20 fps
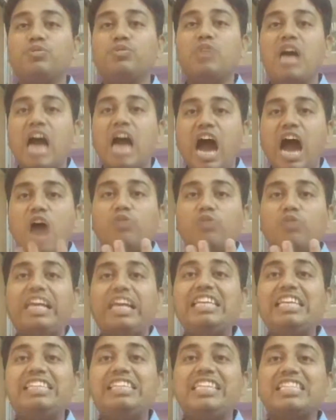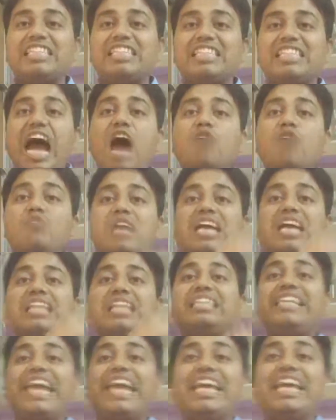How delicious, how
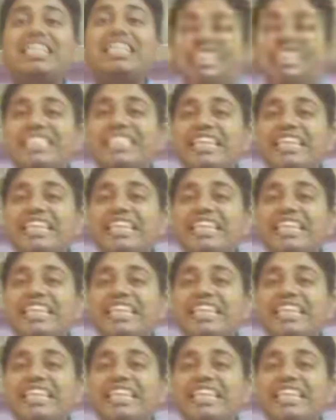tasty